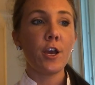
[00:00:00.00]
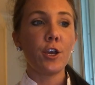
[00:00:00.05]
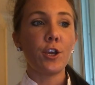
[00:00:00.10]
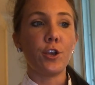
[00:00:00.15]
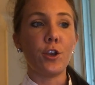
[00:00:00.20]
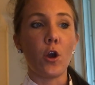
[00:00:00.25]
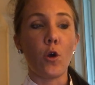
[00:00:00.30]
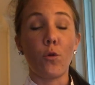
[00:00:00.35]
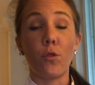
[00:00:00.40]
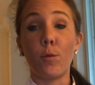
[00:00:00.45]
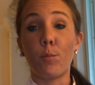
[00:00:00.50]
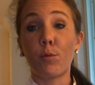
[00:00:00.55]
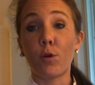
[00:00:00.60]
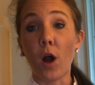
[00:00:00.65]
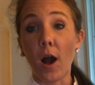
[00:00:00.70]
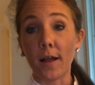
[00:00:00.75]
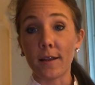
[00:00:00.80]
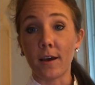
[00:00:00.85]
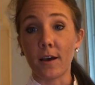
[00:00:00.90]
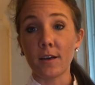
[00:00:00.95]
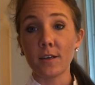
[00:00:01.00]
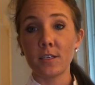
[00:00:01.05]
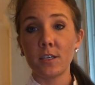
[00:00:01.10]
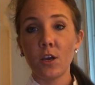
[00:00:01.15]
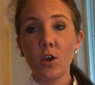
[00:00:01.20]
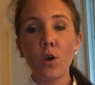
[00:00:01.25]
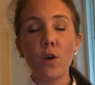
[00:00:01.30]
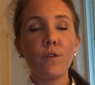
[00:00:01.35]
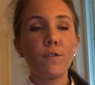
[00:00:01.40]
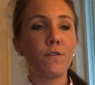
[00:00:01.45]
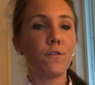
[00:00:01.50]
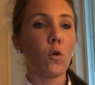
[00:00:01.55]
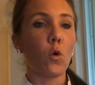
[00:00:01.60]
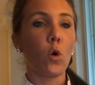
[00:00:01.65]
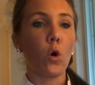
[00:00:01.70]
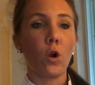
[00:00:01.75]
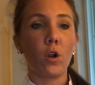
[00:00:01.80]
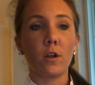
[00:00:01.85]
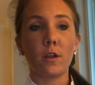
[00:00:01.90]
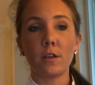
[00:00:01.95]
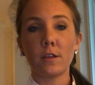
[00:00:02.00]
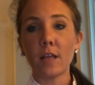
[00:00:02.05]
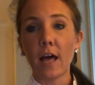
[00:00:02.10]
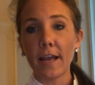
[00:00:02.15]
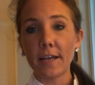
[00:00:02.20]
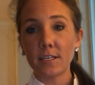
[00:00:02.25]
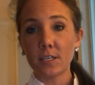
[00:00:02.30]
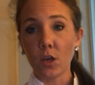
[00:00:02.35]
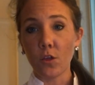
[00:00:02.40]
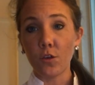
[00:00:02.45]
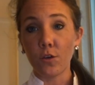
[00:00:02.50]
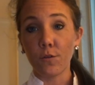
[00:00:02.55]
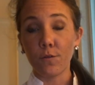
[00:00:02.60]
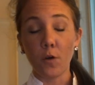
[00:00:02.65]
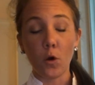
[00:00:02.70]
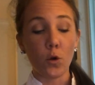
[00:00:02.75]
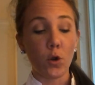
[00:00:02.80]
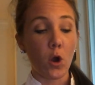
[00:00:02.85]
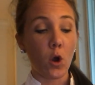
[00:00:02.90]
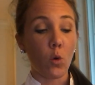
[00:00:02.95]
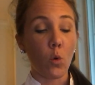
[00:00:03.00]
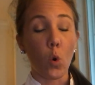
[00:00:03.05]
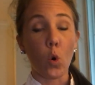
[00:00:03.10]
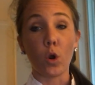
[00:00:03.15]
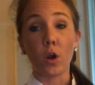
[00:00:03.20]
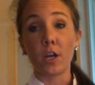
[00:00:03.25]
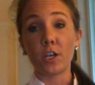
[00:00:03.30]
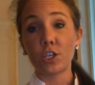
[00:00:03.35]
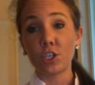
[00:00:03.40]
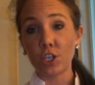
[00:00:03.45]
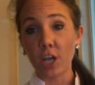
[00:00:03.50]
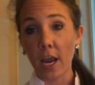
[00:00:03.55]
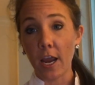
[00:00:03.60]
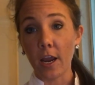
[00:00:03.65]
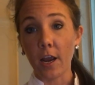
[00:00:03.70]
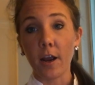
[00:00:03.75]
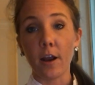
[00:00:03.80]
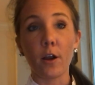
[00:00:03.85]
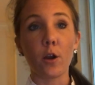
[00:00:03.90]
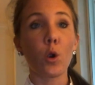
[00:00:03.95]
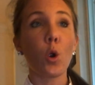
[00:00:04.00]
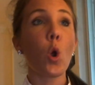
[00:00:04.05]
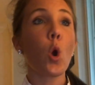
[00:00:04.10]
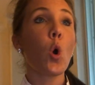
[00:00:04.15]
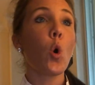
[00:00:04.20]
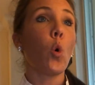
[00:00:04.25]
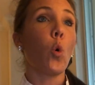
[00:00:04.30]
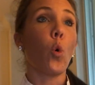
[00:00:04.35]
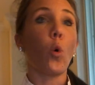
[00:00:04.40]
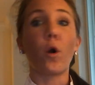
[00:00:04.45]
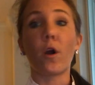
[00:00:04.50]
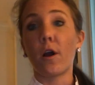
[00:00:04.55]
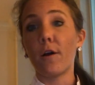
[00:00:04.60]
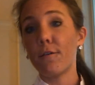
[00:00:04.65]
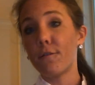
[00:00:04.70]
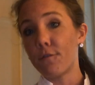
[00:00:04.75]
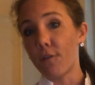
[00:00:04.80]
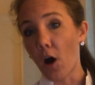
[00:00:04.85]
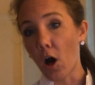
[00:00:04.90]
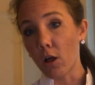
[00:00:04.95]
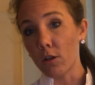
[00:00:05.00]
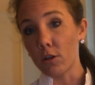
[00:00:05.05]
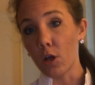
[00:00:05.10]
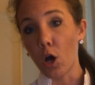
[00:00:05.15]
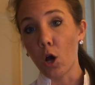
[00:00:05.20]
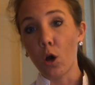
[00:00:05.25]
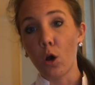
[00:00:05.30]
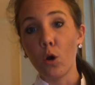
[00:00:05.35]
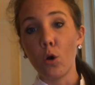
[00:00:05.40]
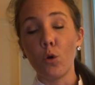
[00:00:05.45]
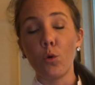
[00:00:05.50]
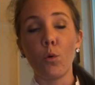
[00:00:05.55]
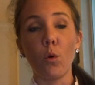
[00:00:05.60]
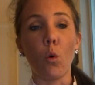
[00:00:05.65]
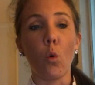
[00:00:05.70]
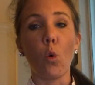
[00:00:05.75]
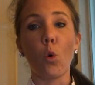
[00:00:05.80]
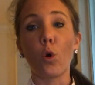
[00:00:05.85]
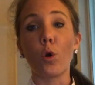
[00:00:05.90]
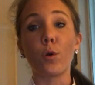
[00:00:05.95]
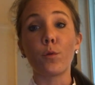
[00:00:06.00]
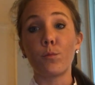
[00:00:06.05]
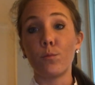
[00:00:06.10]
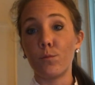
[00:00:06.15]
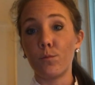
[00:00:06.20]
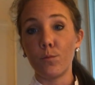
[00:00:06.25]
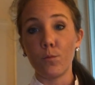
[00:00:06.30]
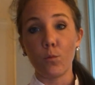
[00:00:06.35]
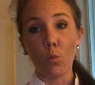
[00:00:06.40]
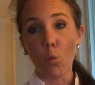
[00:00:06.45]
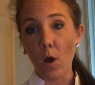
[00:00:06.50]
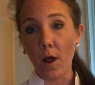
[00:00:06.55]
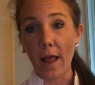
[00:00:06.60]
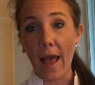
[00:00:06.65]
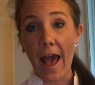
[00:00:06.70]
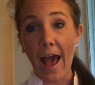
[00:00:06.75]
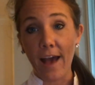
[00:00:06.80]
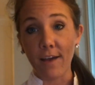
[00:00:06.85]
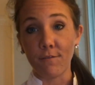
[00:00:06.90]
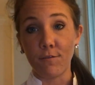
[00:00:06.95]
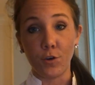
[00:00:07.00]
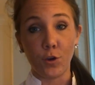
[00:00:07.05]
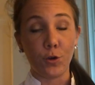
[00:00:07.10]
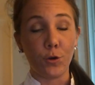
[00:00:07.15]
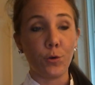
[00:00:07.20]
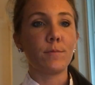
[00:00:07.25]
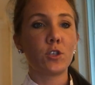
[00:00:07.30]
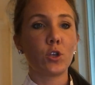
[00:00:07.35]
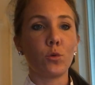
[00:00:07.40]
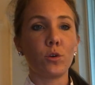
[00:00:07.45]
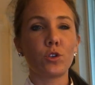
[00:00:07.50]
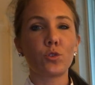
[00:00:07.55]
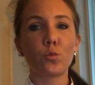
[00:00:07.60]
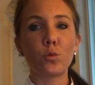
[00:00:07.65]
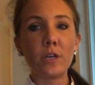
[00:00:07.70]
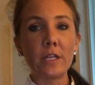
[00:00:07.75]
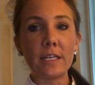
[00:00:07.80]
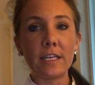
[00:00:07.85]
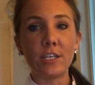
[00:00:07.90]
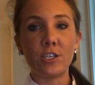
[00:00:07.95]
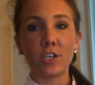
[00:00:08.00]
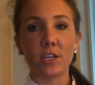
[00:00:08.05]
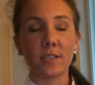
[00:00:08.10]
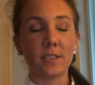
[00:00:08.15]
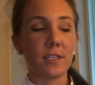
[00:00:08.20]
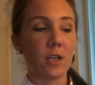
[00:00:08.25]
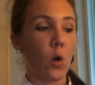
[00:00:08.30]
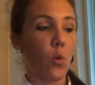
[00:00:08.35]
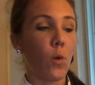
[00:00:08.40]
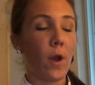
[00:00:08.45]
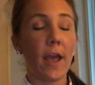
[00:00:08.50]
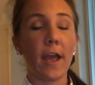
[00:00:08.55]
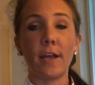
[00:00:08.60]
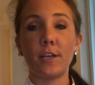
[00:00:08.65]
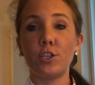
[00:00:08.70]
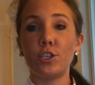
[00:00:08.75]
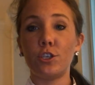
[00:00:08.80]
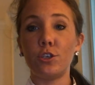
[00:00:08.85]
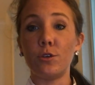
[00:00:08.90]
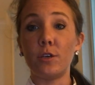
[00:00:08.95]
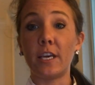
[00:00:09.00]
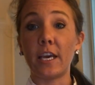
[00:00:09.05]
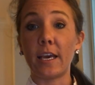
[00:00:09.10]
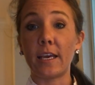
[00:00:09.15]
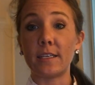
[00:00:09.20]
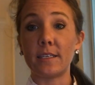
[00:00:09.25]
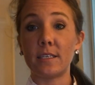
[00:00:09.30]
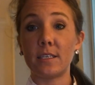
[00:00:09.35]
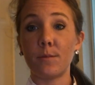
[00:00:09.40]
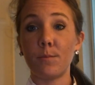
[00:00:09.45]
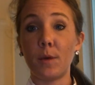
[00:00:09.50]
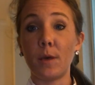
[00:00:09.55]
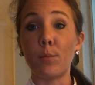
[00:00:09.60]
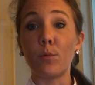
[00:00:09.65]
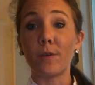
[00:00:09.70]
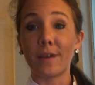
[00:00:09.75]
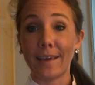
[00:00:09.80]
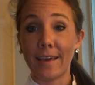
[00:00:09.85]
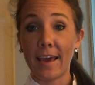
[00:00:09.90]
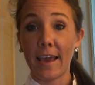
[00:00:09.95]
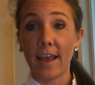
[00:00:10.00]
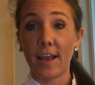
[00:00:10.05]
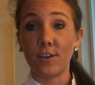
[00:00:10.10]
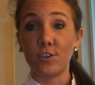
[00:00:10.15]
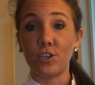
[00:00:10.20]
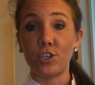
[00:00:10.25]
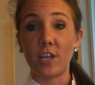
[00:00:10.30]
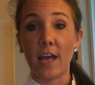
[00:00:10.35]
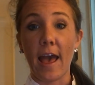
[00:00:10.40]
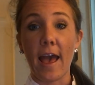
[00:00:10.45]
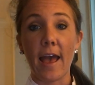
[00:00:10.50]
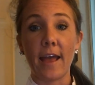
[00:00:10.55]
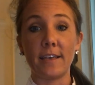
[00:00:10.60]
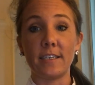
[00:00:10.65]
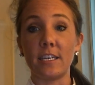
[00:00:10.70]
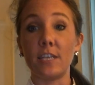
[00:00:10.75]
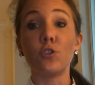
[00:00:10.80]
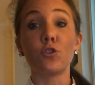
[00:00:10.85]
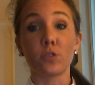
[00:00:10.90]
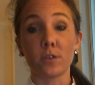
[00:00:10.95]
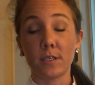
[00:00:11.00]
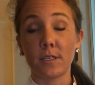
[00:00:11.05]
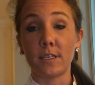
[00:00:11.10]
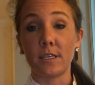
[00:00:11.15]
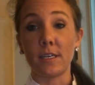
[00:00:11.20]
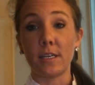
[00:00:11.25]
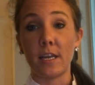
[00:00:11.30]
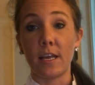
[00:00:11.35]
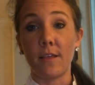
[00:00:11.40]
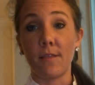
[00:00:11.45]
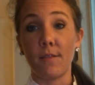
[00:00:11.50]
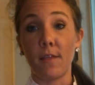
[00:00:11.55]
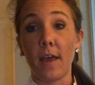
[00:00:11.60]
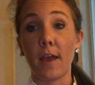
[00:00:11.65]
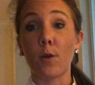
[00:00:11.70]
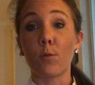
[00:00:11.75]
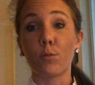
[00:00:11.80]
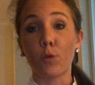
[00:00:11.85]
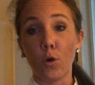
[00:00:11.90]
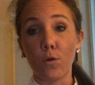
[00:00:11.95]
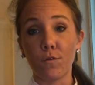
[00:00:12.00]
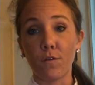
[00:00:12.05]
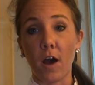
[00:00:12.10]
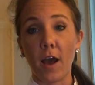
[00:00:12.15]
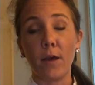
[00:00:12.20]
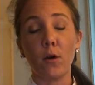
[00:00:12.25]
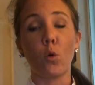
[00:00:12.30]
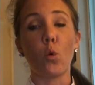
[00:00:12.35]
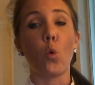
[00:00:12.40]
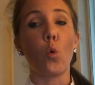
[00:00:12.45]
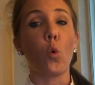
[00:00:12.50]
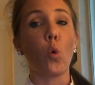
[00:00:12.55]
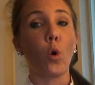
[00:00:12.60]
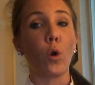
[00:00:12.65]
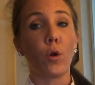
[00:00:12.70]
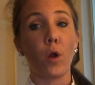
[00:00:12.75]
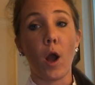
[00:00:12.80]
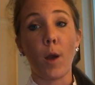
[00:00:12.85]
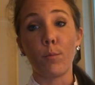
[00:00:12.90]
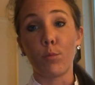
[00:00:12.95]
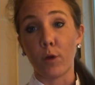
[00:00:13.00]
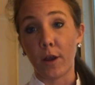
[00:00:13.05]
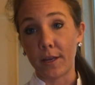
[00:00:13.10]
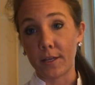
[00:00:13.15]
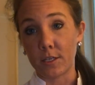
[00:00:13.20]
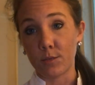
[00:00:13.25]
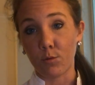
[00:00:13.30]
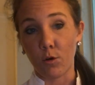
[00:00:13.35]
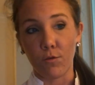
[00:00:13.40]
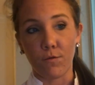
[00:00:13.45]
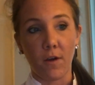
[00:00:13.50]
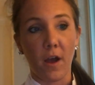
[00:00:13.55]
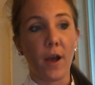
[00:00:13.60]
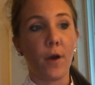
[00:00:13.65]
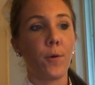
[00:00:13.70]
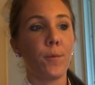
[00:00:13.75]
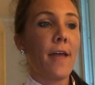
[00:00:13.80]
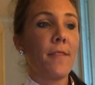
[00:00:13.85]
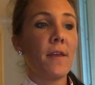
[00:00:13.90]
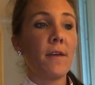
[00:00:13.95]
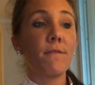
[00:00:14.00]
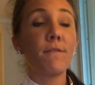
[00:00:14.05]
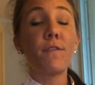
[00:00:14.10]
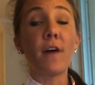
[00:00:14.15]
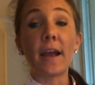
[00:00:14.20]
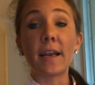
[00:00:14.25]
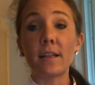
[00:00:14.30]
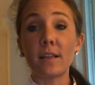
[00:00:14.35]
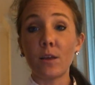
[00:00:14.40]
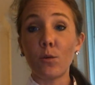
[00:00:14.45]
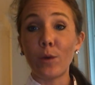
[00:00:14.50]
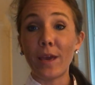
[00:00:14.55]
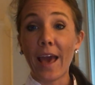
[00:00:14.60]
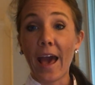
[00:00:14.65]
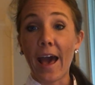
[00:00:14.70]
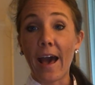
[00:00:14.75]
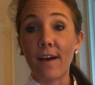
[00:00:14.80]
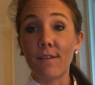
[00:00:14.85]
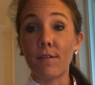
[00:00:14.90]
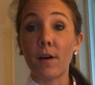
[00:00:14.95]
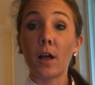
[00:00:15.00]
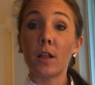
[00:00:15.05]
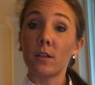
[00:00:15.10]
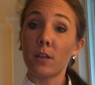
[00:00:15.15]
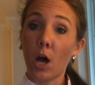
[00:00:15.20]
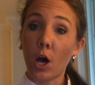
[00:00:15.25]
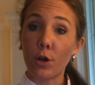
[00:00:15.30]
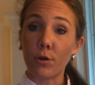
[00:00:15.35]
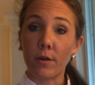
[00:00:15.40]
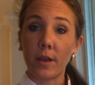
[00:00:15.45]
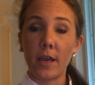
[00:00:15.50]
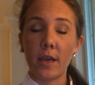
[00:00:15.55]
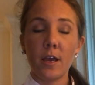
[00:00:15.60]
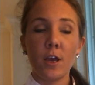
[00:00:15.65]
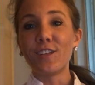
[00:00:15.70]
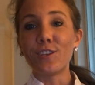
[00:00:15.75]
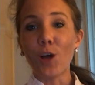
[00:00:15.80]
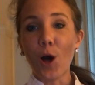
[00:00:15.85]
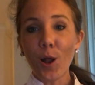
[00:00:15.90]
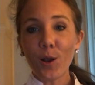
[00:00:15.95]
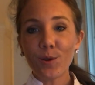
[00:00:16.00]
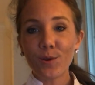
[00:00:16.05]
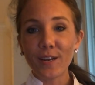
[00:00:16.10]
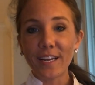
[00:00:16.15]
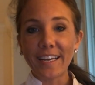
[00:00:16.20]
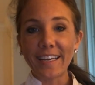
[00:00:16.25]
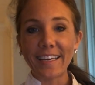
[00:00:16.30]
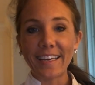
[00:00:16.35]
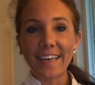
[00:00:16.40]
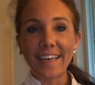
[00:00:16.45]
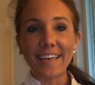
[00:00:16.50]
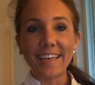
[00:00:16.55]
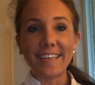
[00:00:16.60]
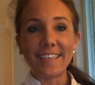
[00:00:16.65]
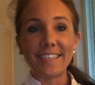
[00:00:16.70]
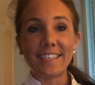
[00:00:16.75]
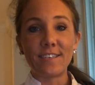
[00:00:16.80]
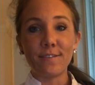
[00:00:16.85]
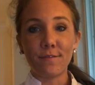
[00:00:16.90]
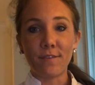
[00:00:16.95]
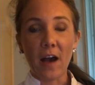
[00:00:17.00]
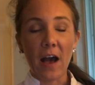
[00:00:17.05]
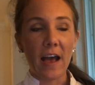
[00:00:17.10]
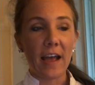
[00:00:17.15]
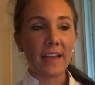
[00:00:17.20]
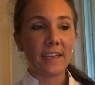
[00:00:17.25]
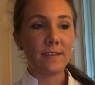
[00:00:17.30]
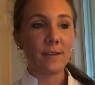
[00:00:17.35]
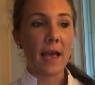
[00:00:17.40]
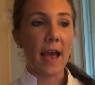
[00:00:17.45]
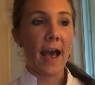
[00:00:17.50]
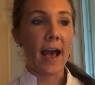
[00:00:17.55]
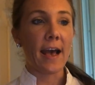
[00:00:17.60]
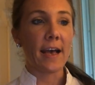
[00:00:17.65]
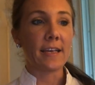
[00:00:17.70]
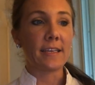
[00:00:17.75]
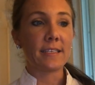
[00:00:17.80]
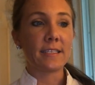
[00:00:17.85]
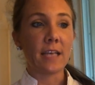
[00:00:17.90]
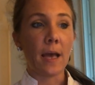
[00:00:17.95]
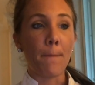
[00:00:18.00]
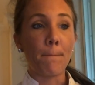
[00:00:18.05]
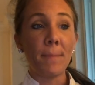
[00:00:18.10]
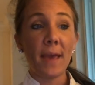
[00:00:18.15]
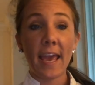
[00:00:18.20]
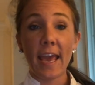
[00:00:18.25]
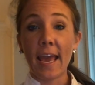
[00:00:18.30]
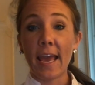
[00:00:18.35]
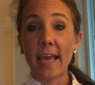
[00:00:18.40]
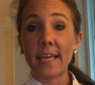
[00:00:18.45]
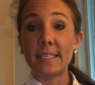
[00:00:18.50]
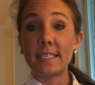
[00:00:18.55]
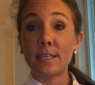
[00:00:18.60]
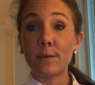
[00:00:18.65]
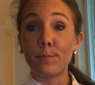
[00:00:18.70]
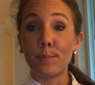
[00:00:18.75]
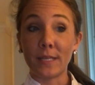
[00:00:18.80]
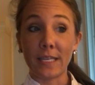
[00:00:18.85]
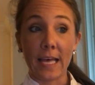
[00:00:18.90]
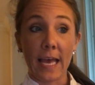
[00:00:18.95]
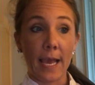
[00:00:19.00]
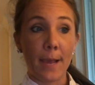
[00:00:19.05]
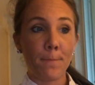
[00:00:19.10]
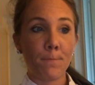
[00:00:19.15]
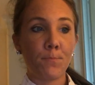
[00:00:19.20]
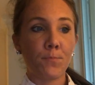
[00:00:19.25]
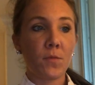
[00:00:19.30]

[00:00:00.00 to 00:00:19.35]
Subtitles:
the product for likes on their photo or a share or a follow or what have you. So it's really just a way to get people engaged and interested in their profile or a brand's profile. And then finally we have a lottery. The lottery is defined as pay to play.